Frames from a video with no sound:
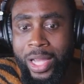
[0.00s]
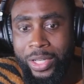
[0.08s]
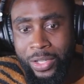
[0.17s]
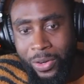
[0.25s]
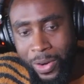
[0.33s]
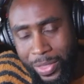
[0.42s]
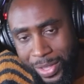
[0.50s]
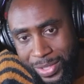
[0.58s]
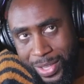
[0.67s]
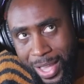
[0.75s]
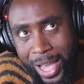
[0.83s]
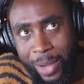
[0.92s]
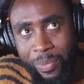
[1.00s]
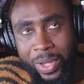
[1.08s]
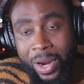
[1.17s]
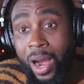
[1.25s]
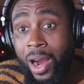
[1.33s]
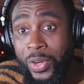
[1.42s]
during this time
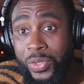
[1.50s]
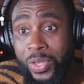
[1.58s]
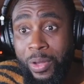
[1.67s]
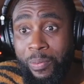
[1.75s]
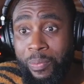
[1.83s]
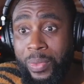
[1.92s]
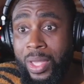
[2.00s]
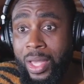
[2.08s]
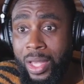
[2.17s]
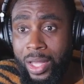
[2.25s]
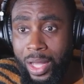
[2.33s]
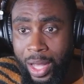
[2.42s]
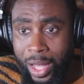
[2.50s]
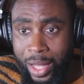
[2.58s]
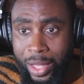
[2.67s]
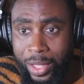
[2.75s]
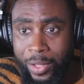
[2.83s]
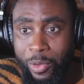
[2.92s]
there are some
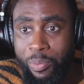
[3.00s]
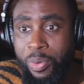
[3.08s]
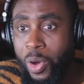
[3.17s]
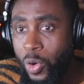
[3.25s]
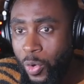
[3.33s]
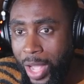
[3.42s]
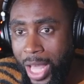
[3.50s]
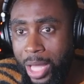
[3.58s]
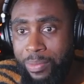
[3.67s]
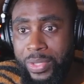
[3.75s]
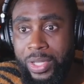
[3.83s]
programs and